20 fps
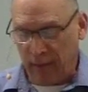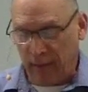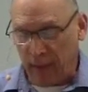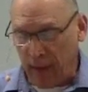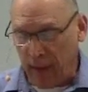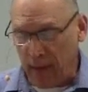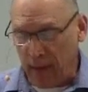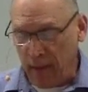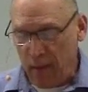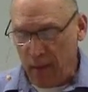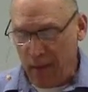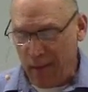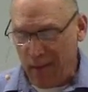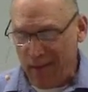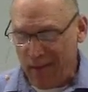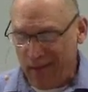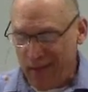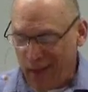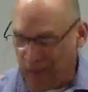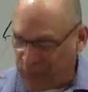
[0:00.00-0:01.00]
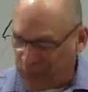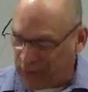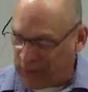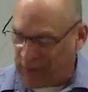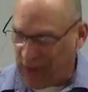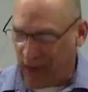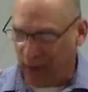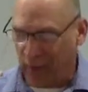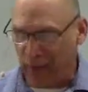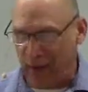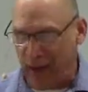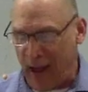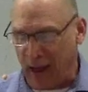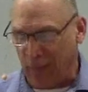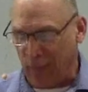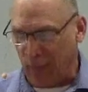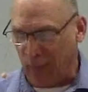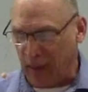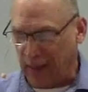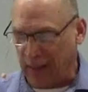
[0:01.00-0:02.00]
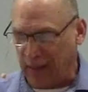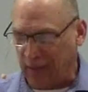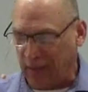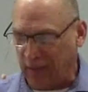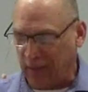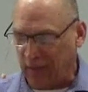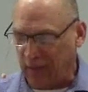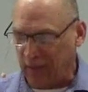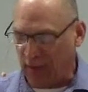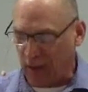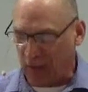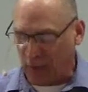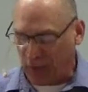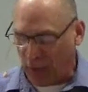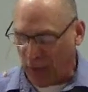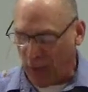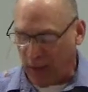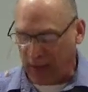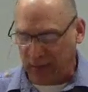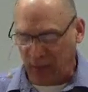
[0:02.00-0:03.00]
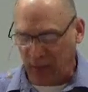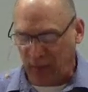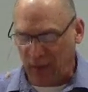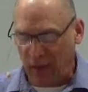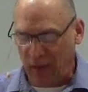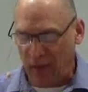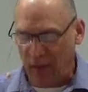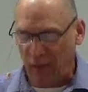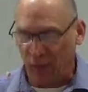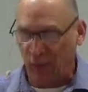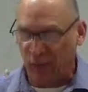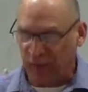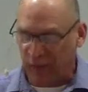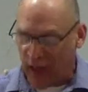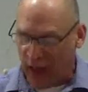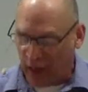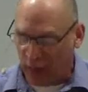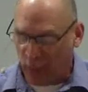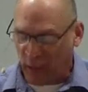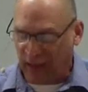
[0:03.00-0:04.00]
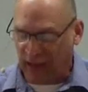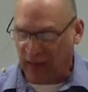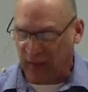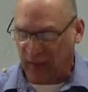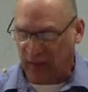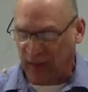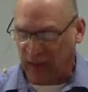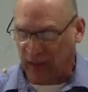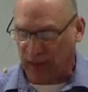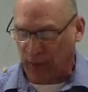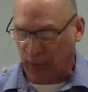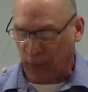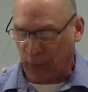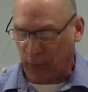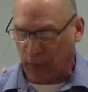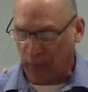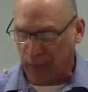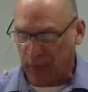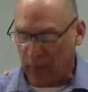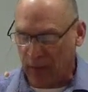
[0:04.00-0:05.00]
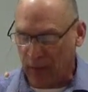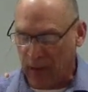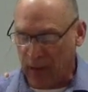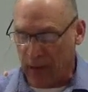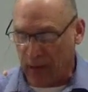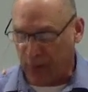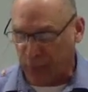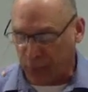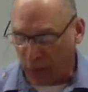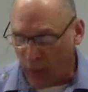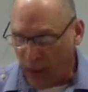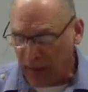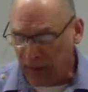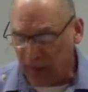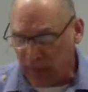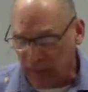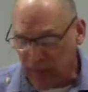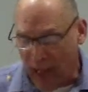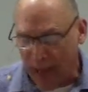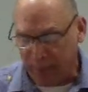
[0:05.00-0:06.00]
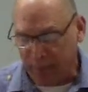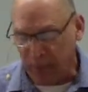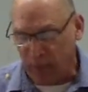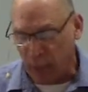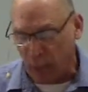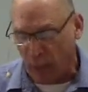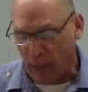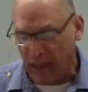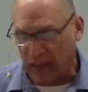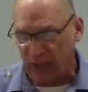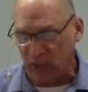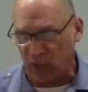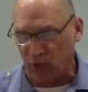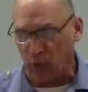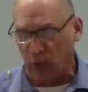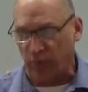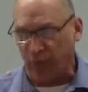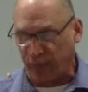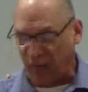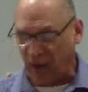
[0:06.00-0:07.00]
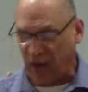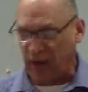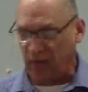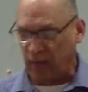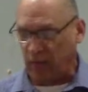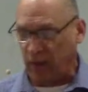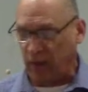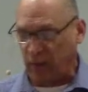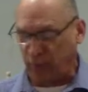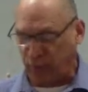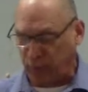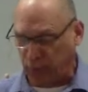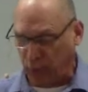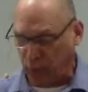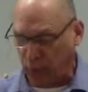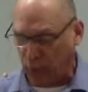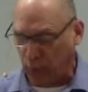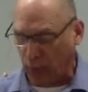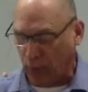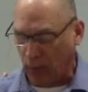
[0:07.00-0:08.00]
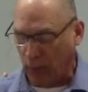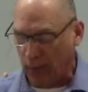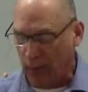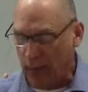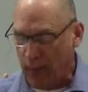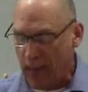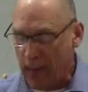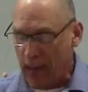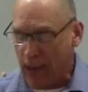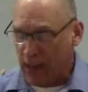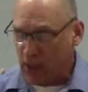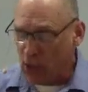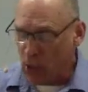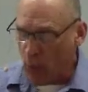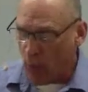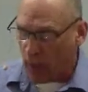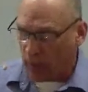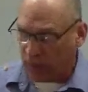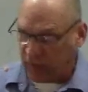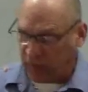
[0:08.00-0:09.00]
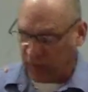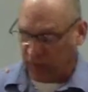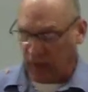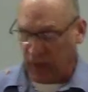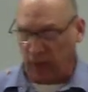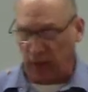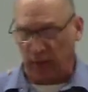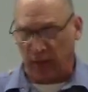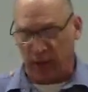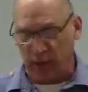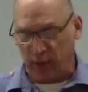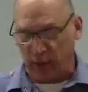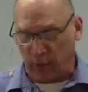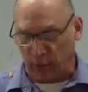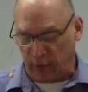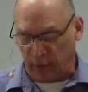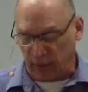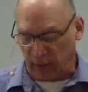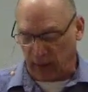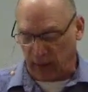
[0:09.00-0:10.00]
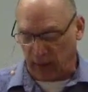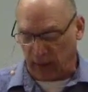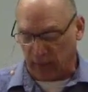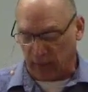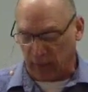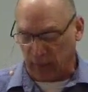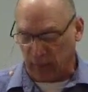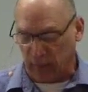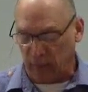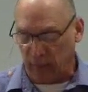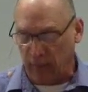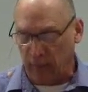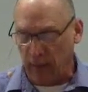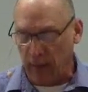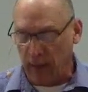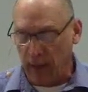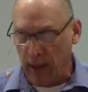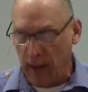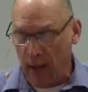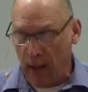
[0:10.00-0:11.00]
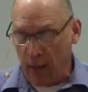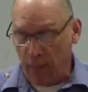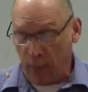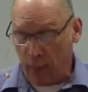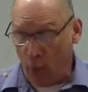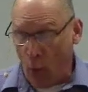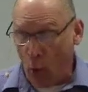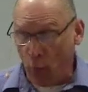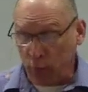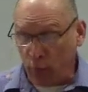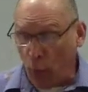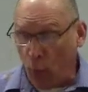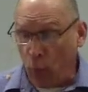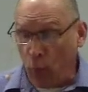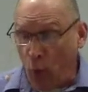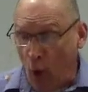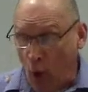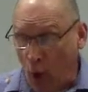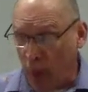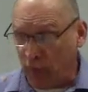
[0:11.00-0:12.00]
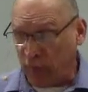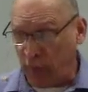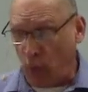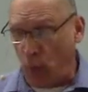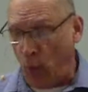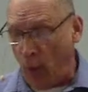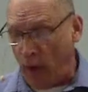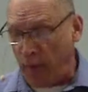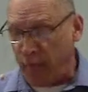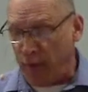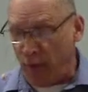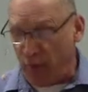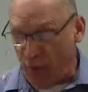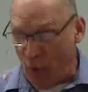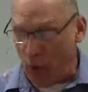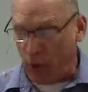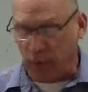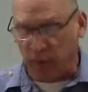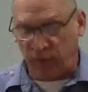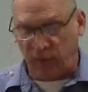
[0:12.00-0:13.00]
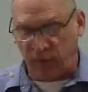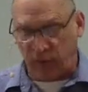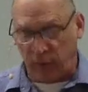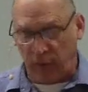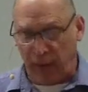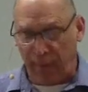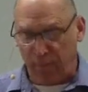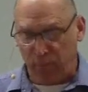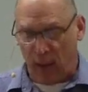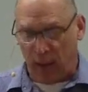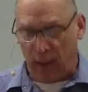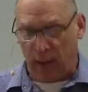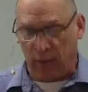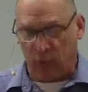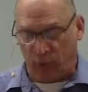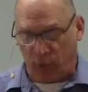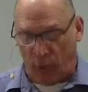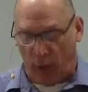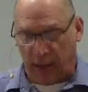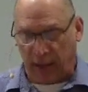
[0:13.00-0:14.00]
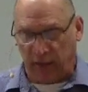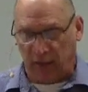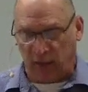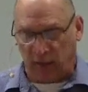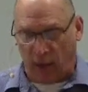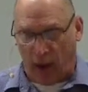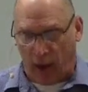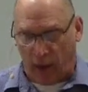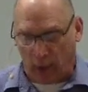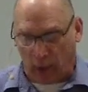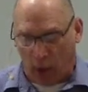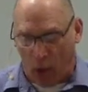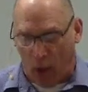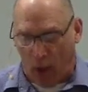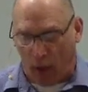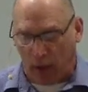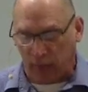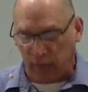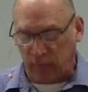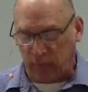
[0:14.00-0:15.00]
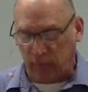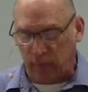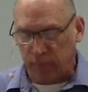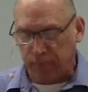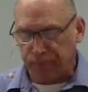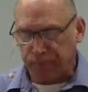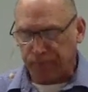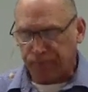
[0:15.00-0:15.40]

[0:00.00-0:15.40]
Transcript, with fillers: then if the dead are not raised, then Christ was not raised either. And if Christ has not been raised, your faith is futile and you are still in your sins. Then those also who have fallen asleep in Christ are lost.